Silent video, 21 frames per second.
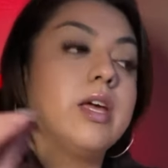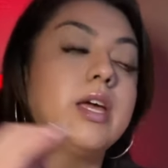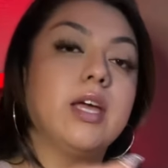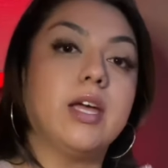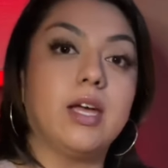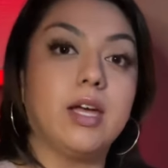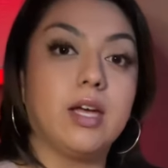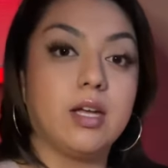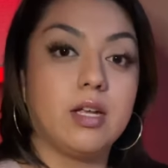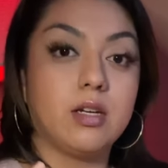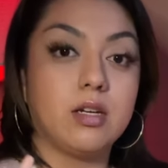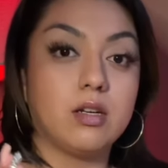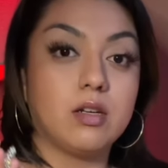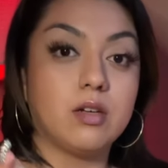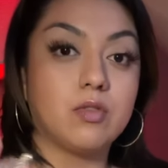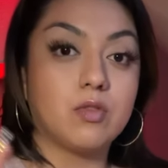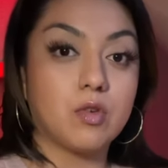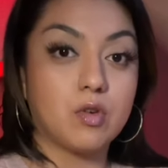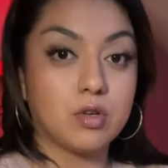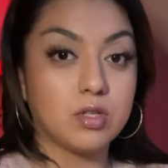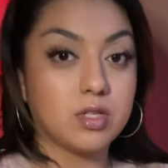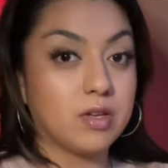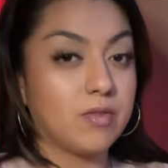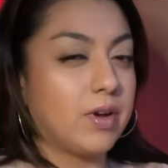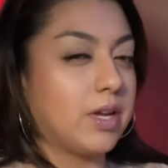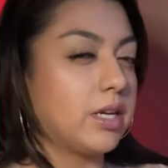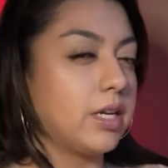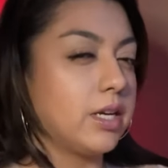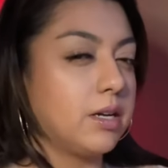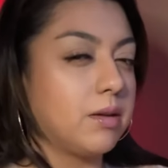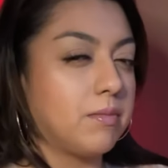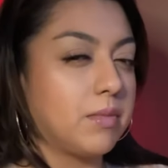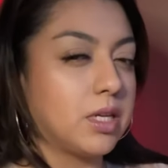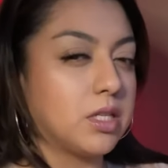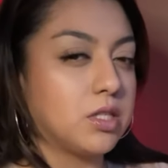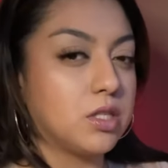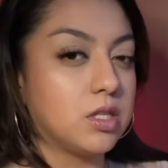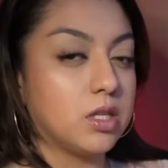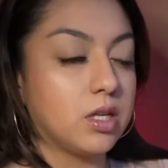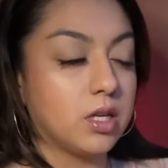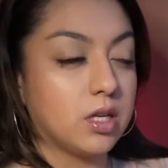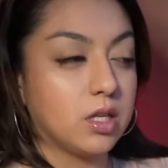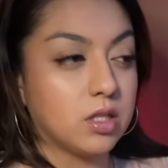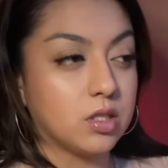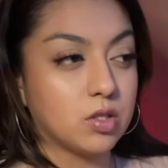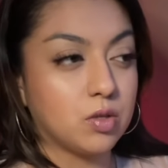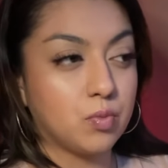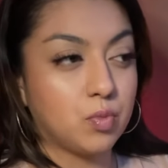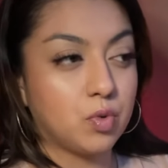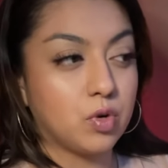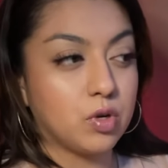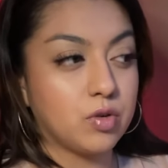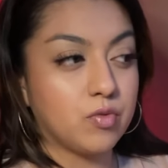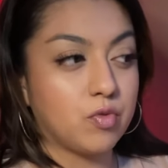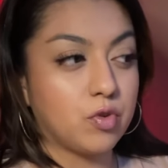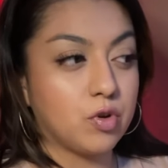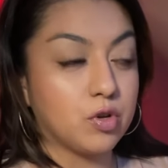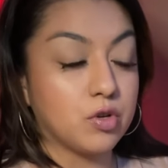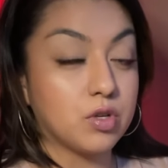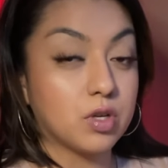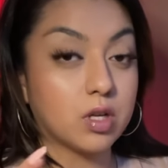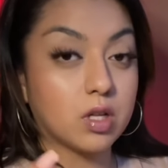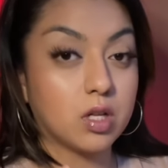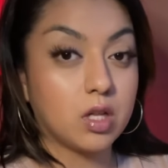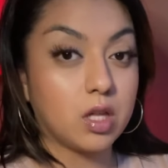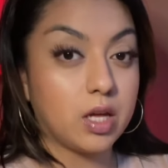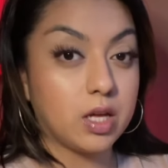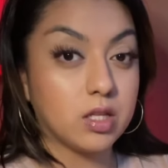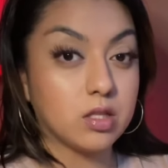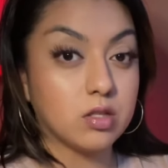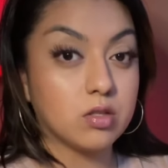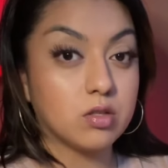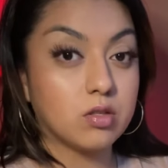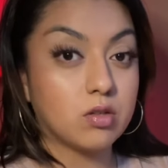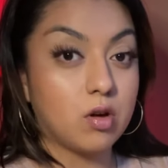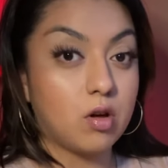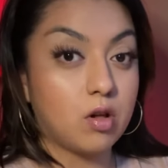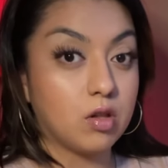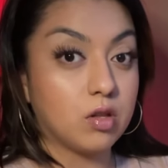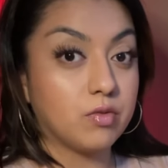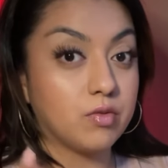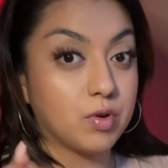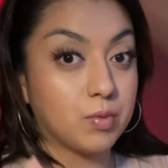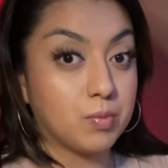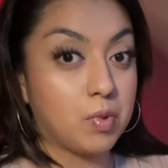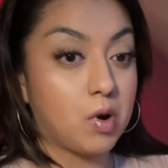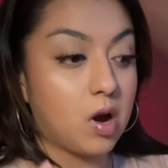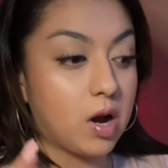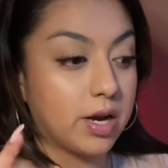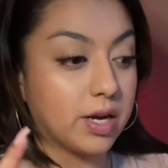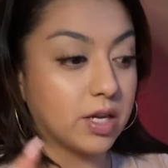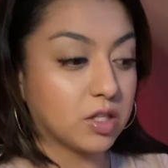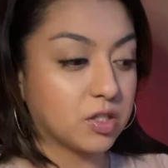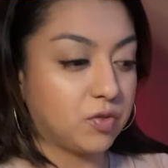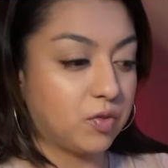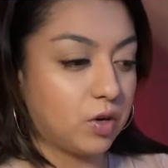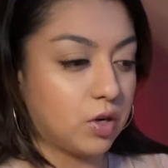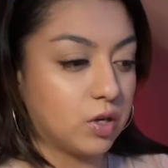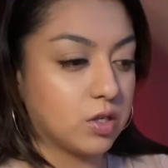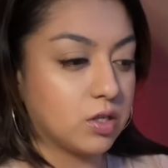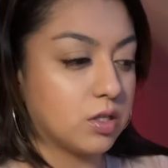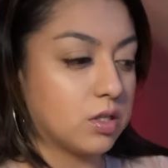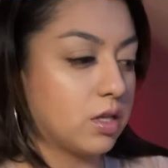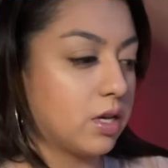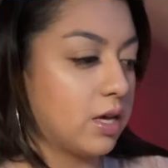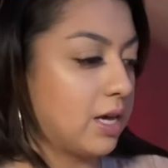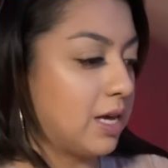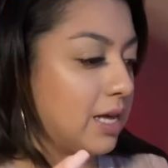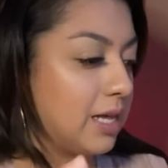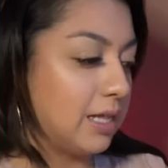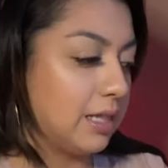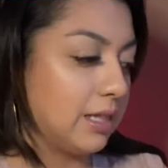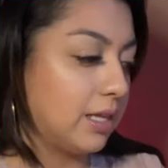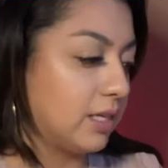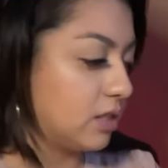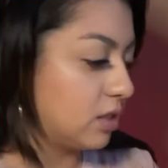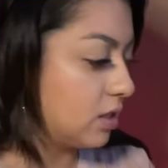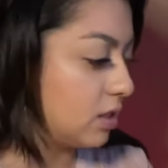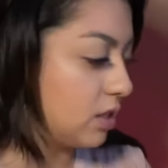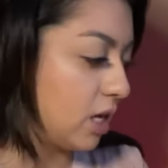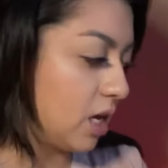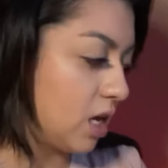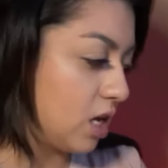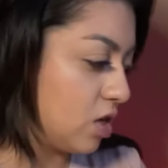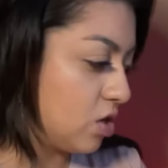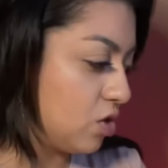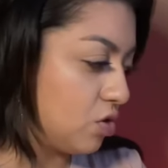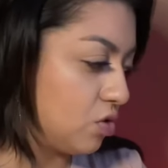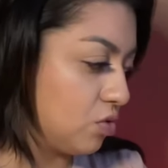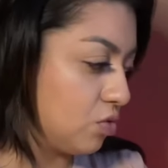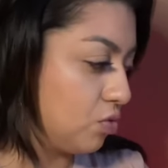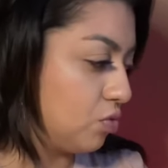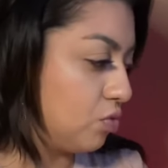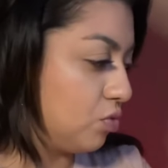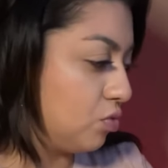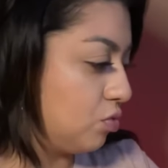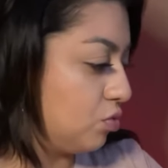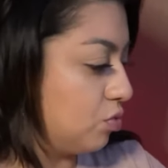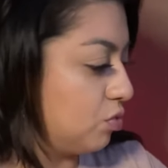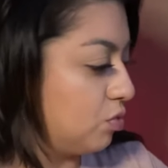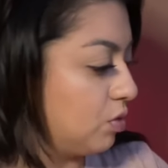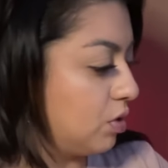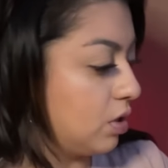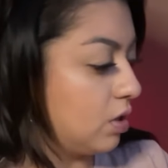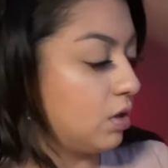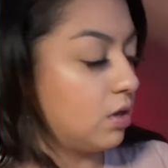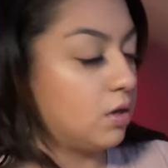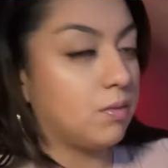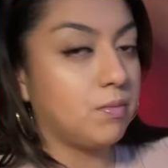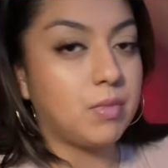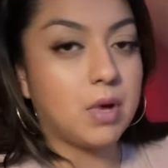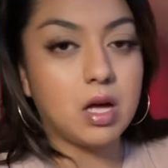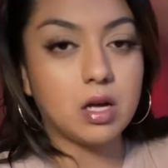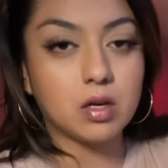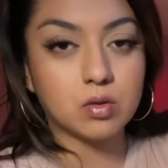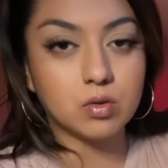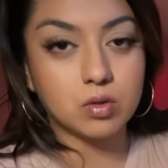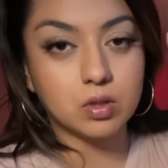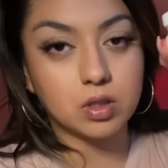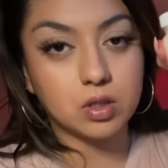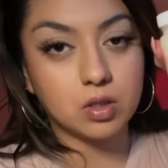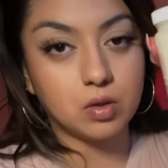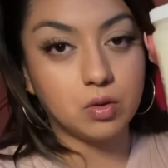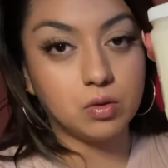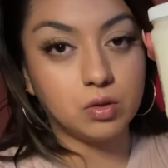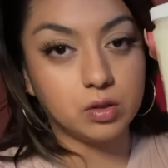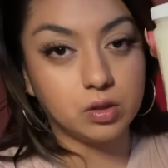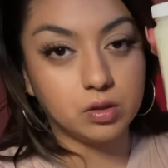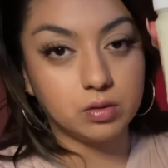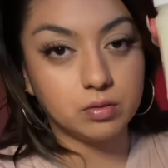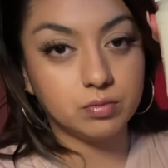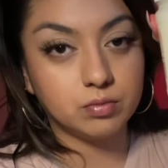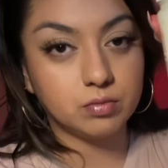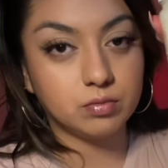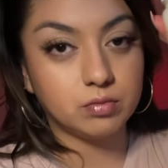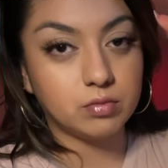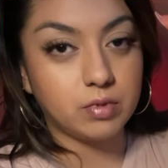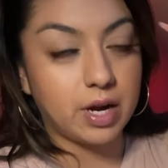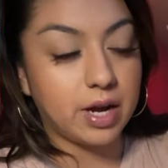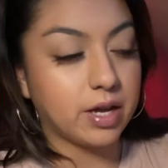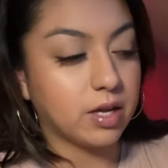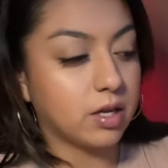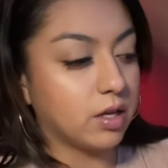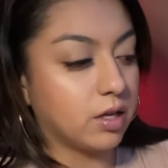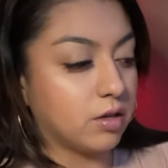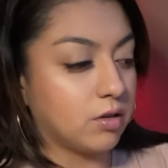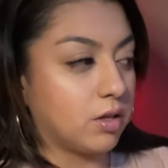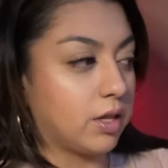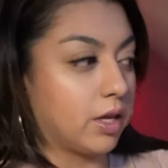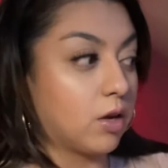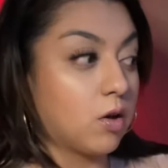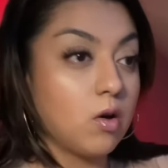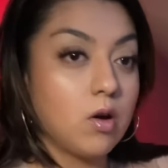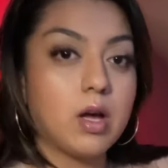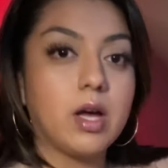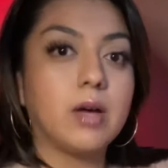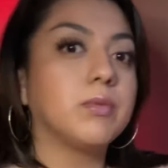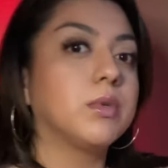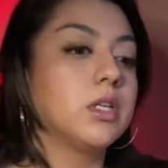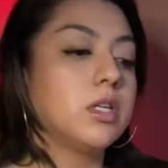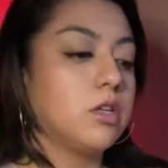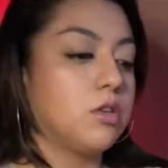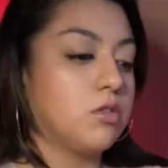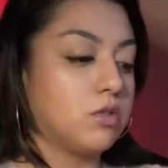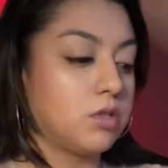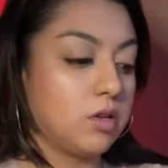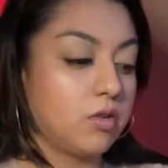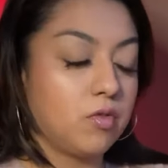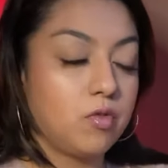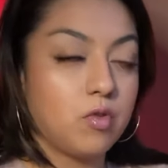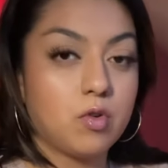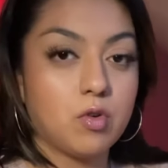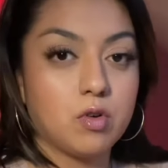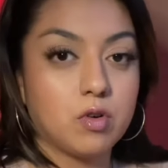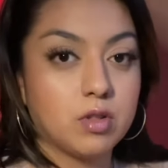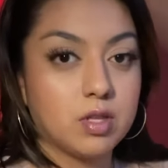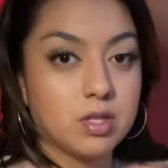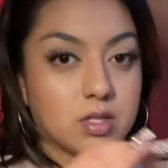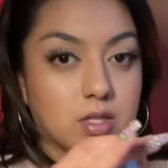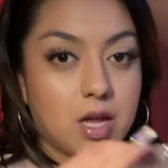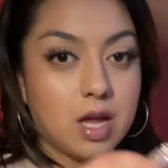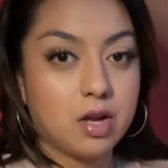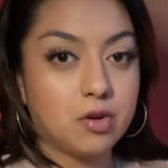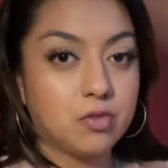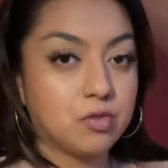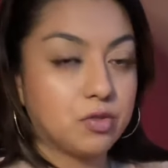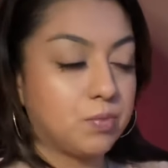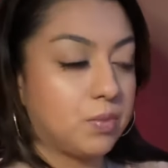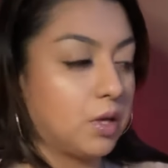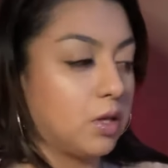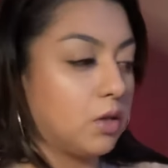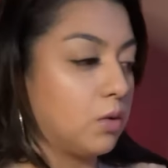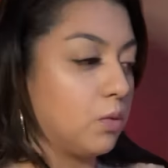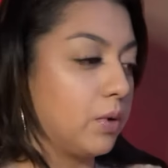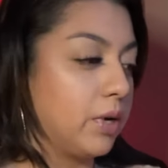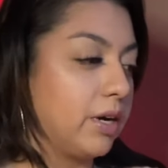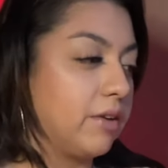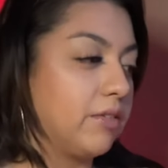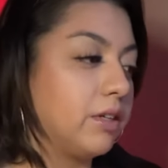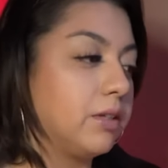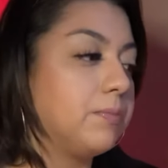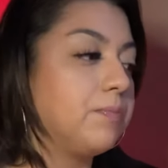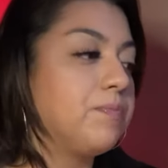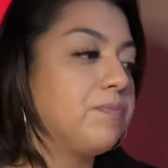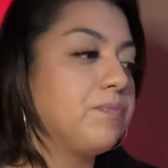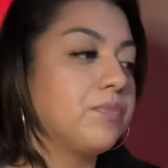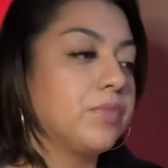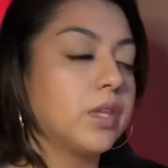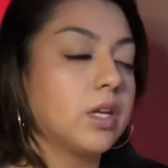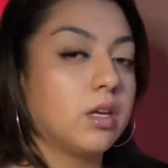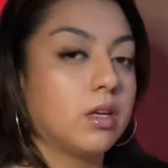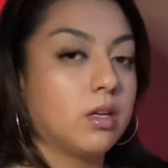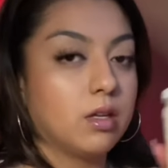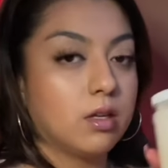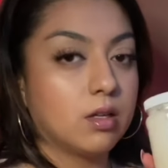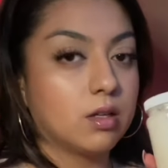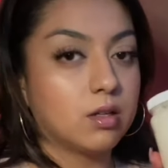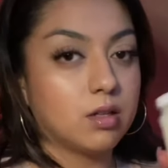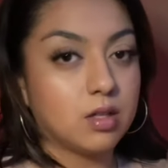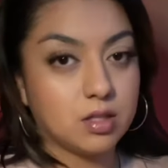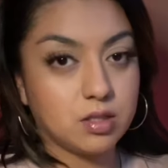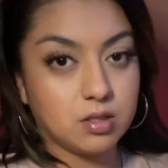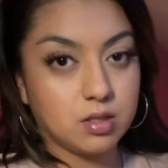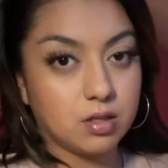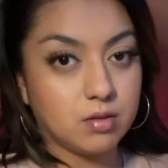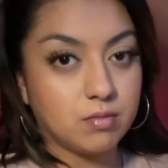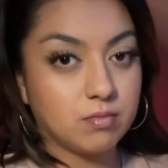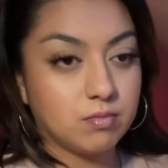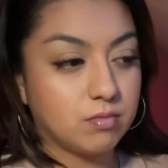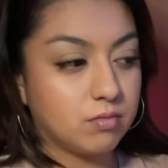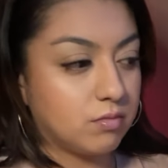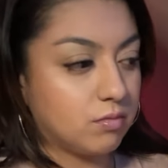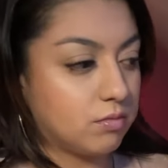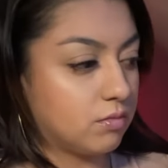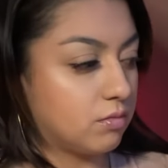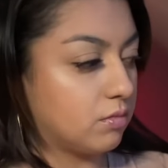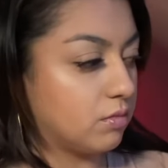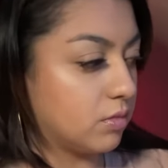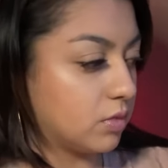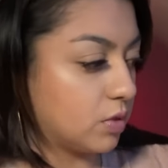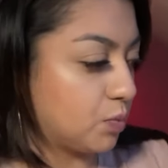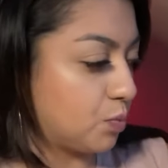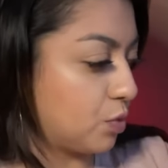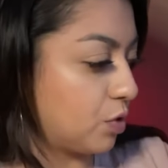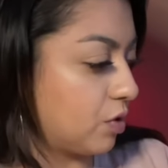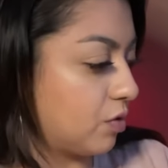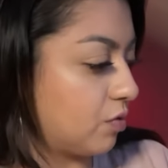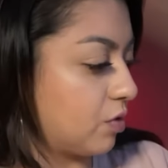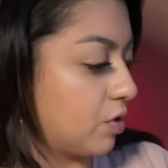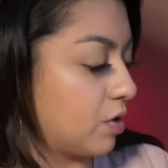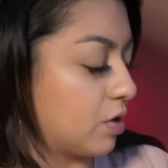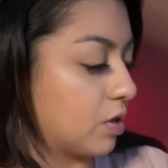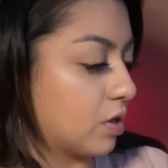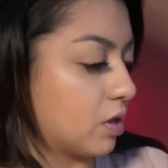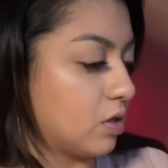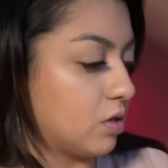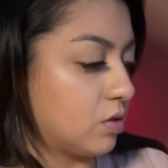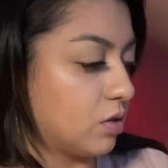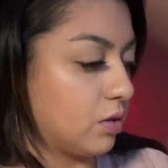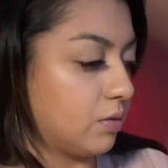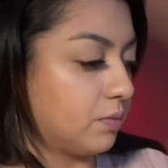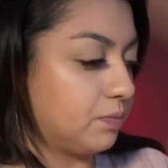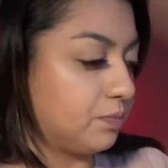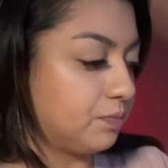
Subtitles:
And of course, if I didn't mention it, it's important for you to cleanse all of your products first. Let's say you bought coconut oil, right? And you're like, oh, I'm gonna use it for this candle spell or whatever. Cleanse it. It's important for you to cleanse it.